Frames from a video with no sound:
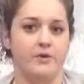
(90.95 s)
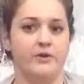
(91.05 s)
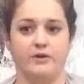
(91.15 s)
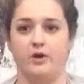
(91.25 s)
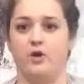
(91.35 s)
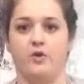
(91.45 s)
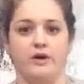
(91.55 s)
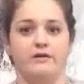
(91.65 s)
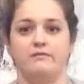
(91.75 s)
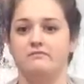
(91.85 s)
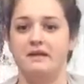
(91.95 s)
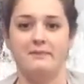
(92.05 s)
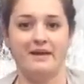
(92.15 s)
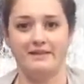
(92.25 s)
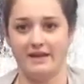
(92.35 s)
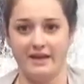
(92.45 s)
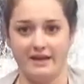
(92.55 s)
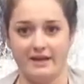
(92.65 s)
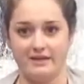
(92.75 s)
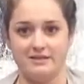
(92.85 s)
you know, or nip at the
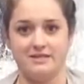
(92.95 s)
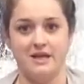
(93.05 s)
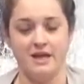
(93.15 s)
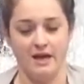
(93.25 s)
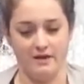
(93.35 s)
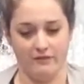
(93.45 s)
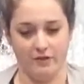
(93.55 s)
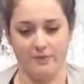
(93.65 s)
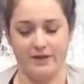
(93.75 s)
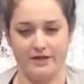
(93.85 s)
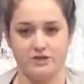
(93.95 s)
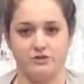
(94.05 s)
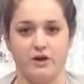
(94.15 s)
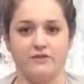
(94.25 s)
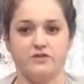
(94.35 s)
kids if they're playing too rough.